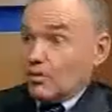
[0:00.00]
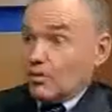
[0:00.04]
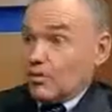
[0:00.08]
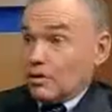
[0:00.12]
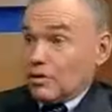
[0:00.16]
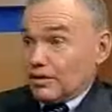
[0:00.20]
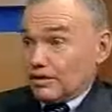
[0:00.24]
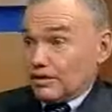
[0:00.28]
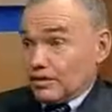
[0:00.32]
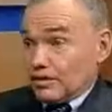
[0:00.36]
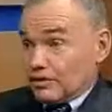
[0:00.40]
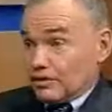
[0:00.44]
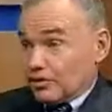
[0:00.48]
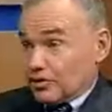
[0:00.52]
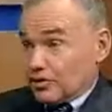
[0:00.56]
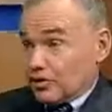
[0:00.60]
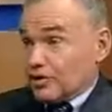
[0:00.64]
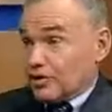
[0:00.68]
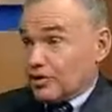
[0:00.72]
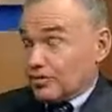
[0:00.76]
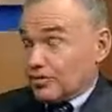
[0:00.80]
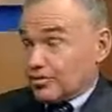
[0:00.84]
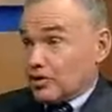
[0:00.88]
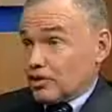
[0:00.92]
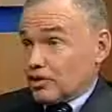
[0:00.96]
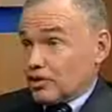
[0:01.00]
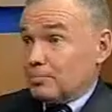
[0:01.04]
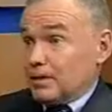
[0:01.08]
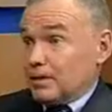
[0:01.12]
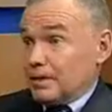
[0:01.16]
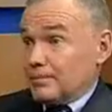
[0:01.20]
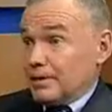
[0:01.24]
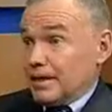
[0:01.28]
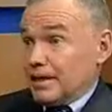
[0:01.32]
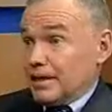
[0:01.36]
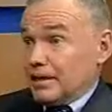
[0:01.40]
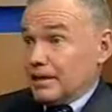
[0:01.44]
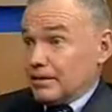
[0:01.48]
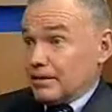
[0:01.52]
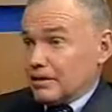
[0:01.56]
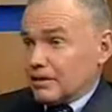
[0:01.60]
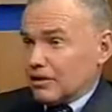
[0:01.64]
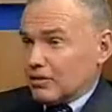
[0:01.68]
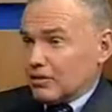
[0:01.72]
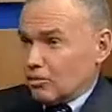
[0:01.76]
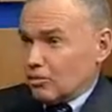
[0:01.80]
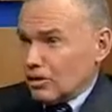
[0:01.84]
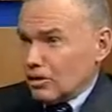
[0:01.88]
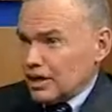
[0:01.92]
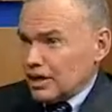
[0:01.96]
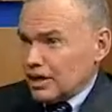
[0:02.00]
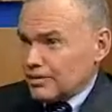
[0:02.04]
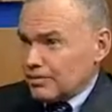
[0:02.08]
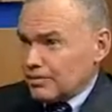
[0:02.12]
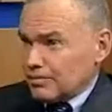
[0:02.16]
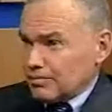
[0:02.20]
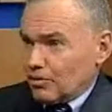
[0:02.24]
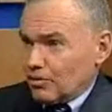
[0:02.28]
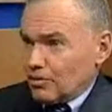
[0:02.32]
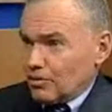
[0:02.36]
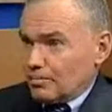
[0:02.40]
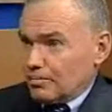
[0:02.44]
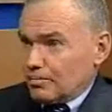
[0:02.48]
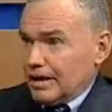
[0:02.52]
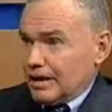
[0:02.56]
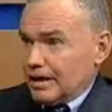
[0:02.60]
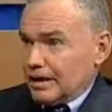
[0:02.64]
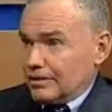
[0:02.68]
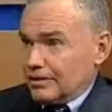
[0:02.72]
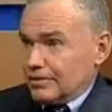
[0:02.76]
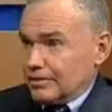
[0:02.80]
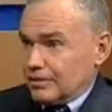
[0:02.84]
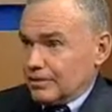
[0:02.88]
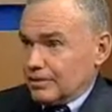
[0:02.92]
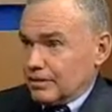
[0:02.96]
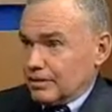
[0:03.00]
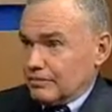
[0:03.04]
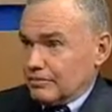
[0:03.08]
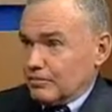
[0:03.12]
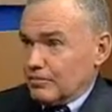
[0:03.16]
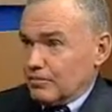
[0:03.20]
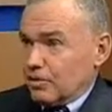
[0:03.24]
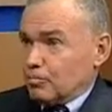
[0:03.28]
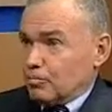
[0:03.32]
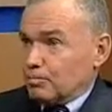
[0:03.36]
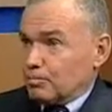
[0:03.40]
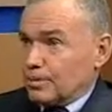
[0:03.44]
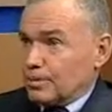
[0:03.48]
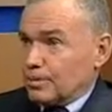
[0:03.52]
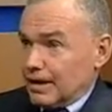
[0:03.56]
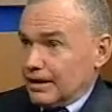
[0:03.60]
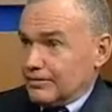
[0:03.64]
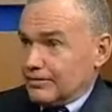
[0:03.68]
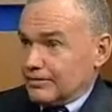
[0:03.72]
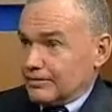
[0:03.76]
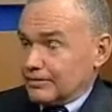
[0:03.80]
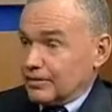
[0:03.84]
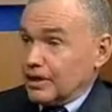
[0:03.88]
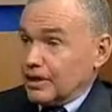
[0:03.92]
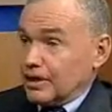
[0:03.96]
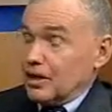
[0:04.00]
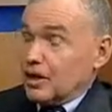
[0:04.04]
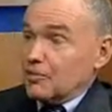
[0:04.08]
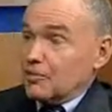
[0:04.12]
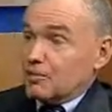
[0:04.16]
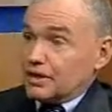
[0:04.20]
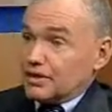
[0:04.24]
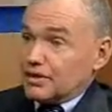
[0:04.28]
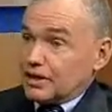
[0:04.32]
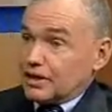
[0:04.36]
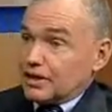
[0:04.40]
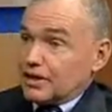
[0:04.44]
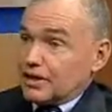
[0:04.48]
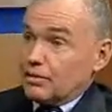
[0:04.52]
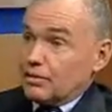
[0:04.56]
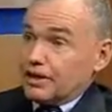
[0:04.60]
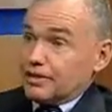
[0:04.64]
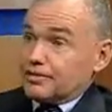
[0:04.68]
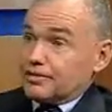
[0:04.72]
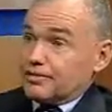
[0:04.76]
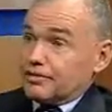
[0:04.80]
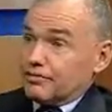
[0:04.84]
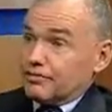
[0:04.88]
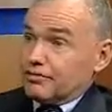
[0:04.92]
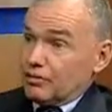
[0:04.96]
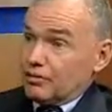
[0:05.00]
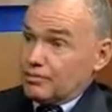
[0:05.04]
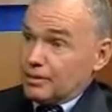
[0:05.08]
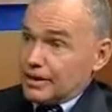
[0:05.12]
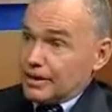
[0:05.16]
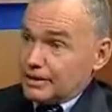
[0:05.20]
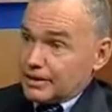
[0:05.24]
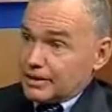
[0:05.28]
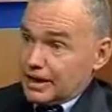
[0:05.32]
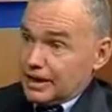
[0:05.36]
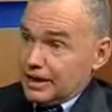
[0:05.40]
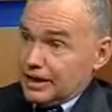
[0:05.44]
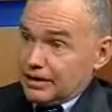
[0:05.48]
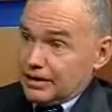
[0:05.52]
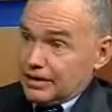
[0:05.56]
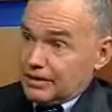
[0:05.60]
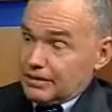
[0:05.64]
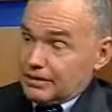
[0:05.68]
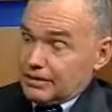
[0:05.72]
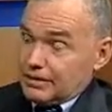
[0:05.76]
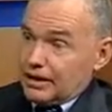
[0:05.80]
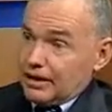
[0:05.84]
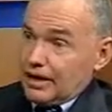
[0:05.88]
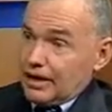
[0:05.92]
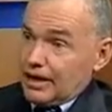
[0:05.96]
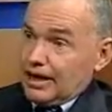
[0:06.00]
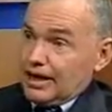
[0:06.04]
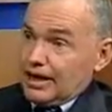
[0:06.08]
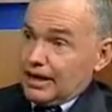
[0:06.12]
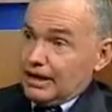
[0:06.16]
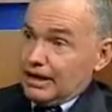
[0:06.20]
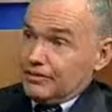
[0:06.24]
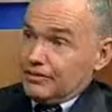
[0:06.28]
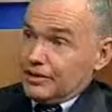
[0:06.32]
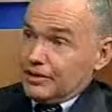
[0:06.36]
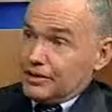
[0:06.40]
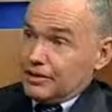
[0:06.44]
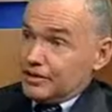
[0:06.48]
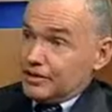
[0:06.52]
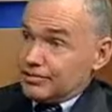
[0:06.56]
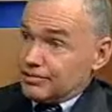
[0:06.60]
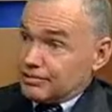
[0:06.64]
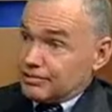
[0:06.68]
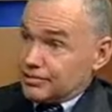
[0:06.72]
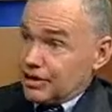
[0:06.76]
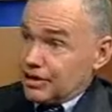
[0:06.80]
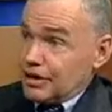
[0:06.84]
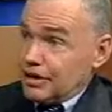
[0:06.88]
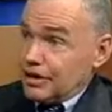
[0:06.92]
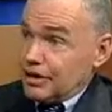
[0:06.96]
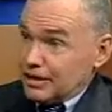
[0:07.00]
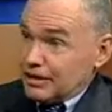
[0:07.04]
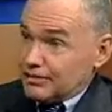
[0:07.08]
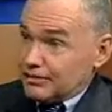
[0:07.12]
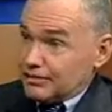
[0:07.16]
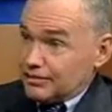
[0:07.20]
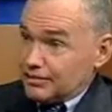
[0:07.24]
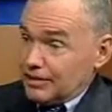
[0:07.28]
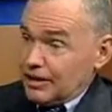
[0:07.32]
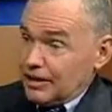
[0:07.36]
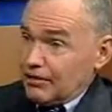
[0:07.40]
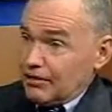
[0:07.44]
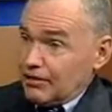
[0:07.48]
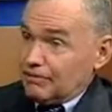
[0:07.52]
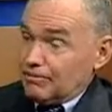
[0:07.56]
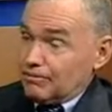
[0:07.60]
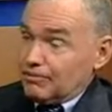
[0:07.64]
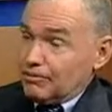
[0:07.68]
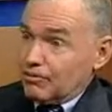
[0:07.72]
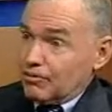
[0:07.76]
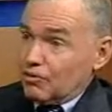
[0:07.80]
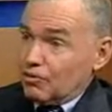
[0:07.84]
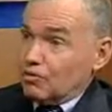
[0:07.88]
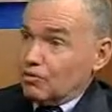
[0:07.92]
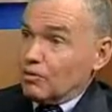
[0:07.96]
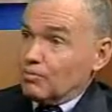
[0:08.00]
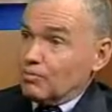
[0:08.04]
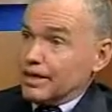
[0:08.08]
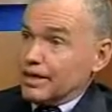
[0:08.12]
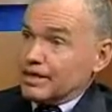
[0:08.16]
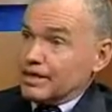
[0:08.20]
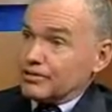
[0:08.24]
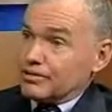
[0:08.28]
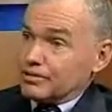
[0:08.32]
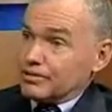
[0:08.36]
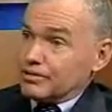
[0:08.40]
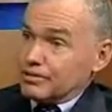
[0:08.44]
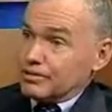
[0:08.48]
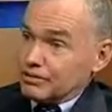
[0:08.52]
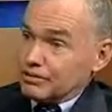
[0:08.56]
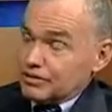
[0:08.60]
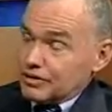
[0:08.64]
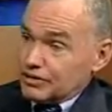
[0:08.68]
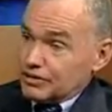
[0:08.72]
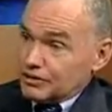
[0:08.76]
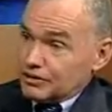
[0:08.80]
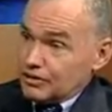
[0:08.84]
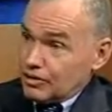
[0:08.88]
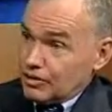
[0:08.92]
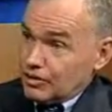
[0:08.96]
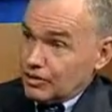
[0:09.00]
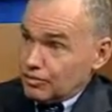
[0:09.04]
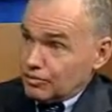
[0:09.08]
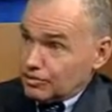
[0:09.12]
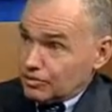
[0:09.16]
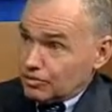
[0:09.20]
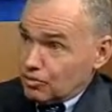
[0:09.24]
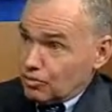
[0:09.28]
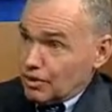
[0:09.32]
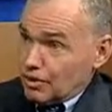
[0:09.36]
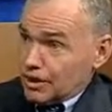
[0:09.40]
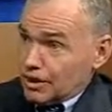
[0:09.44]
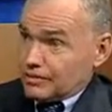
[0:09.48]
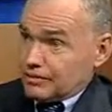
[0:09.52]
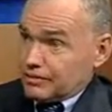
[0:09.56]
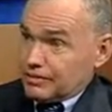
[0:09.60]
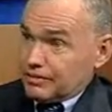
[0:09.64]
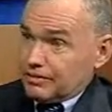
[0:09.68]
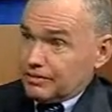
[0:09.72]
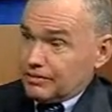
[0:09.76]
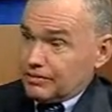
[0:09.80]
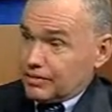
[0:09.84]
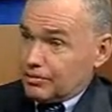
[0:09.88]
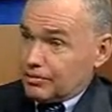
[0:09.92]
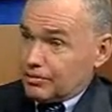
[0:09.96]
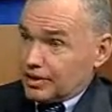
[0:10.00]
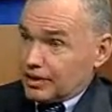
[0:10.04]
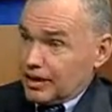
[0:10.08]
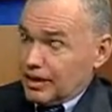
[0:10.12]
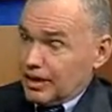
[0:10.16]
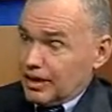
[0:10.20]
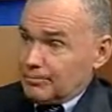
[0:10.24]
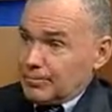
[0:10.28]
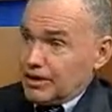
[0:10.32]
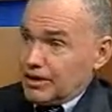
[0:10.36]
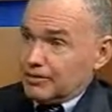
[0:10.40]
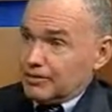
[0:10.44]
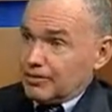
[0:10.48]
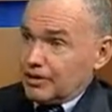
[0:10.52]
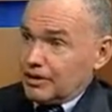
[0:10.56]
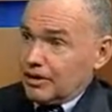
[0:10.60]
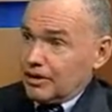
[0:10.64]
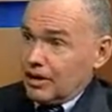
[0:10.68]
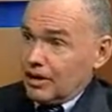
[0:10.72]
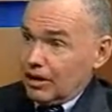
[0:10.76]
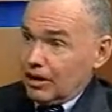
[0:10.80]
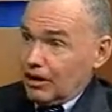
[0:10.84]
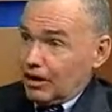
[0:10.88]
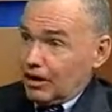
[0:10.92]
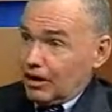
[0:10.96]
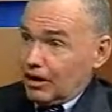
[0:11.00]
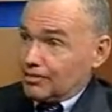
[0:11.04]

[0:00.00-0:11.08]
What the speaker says: Well, during the scoping meeting, the questions won't be answered, but the questions will be taken, and then the study itself will make sure that those questions, those comments, are